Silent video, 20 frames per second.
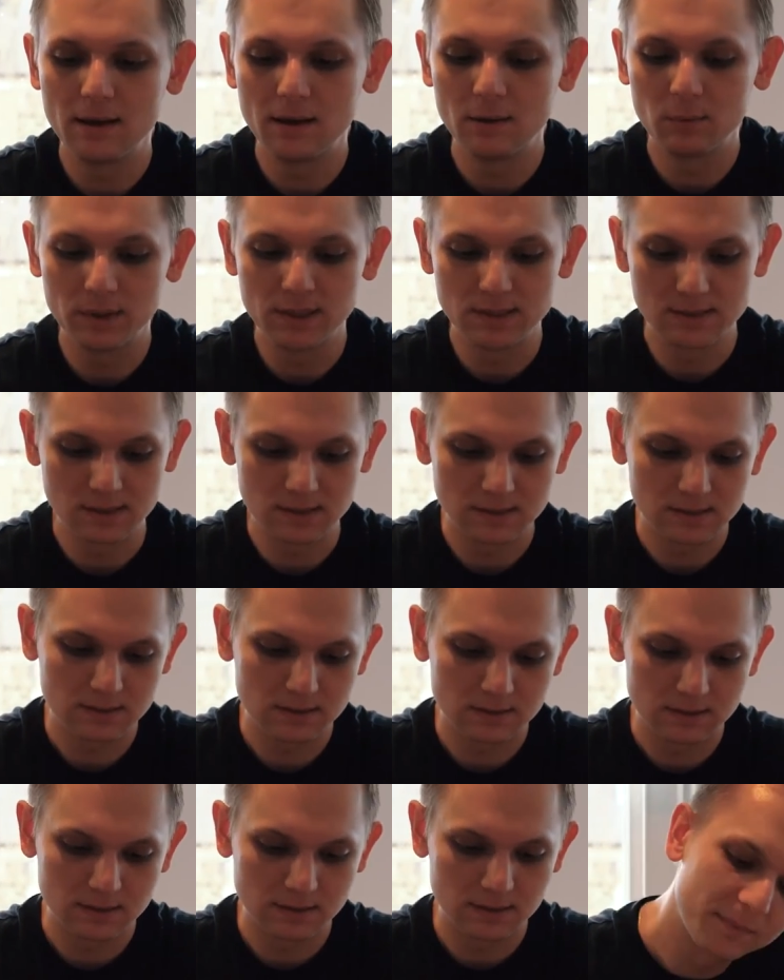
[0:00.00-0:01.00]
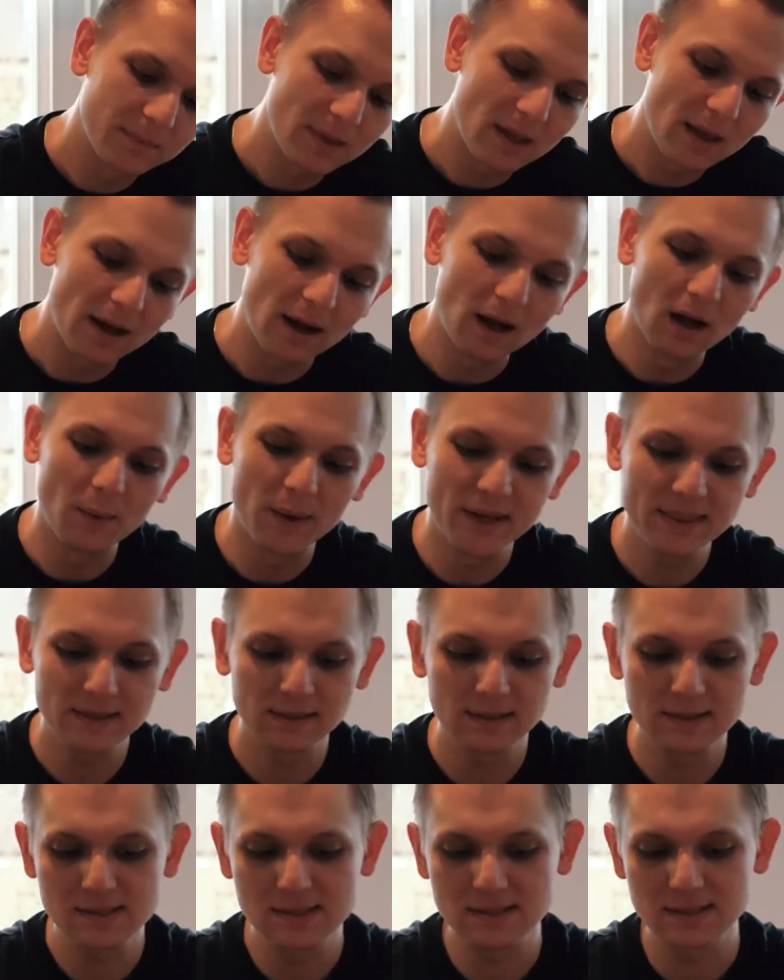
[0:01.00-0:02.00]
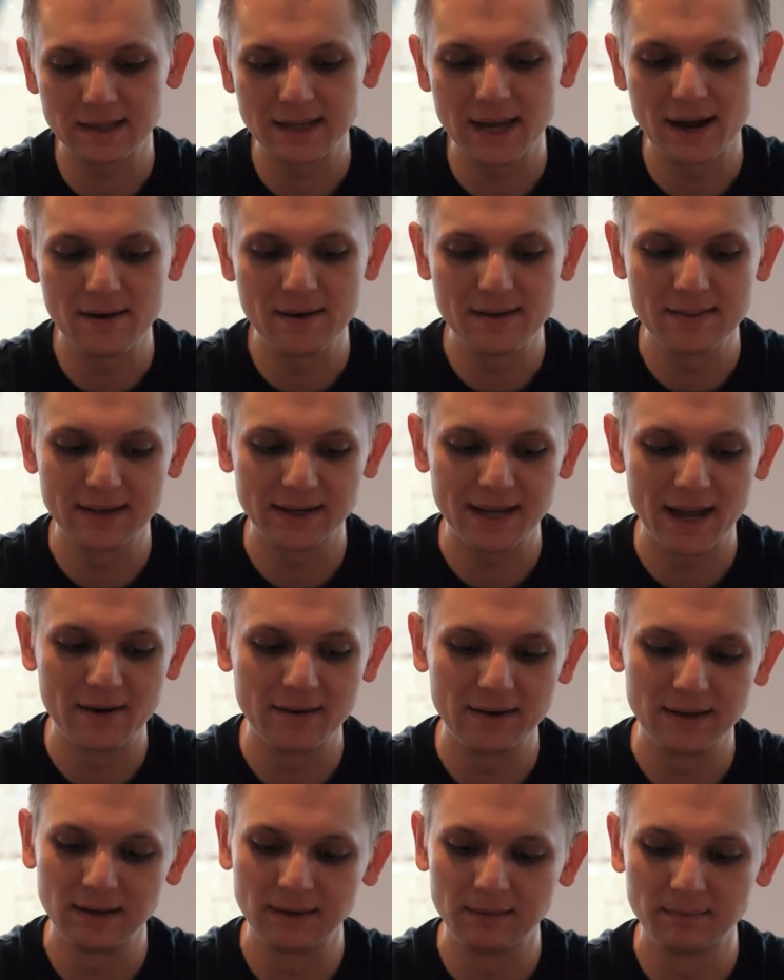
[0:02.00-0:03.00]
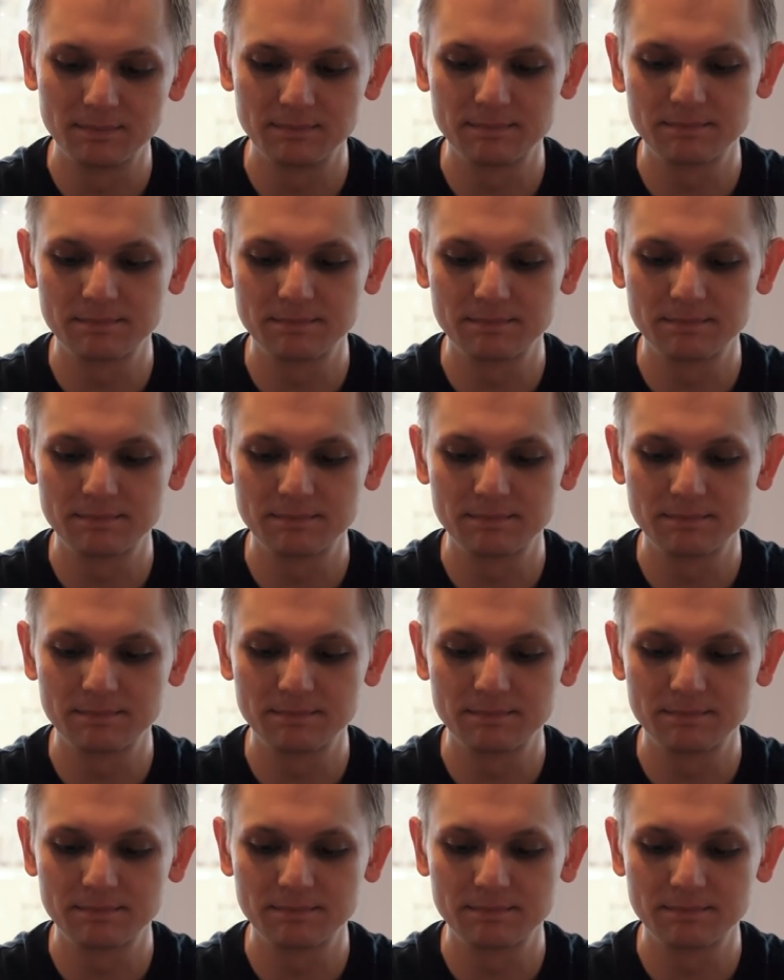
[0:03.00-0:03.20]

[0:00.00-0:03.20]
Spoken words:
What is this? Oh, I think this is the carry.